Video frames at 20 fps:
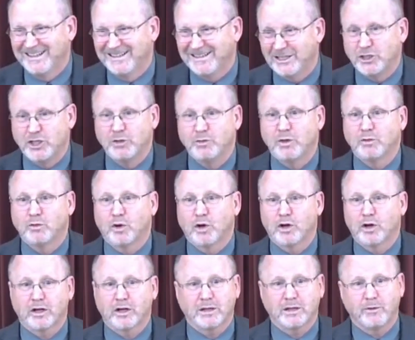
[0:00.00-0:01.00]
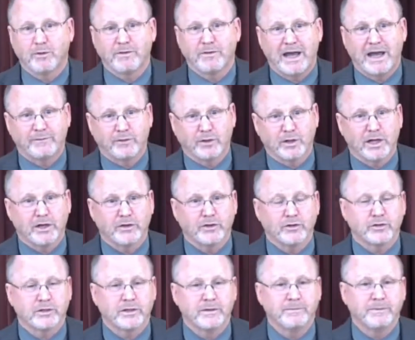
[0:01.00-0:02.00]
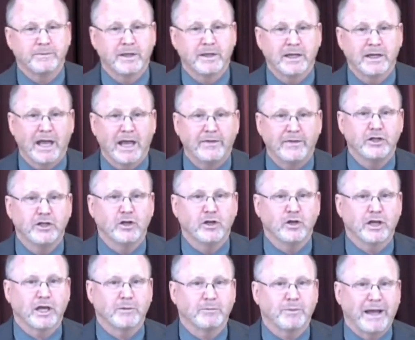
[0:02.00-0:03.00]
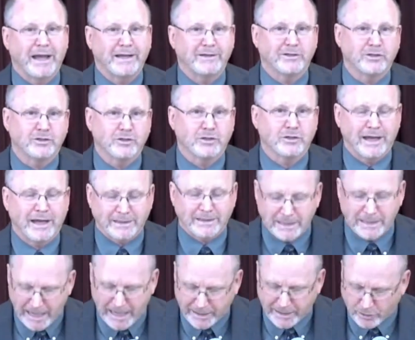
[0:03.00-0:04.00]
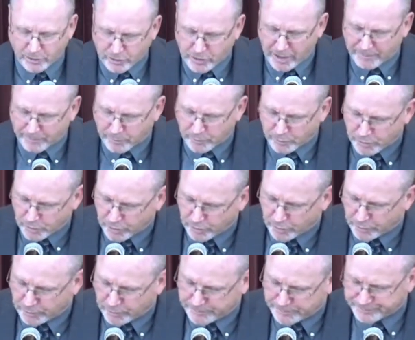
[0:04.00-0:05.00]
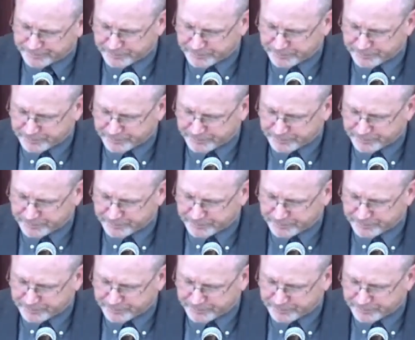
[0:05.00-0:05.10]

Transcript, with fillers: That you would work and provide for others. And then you look at passages like Titus chapter 2.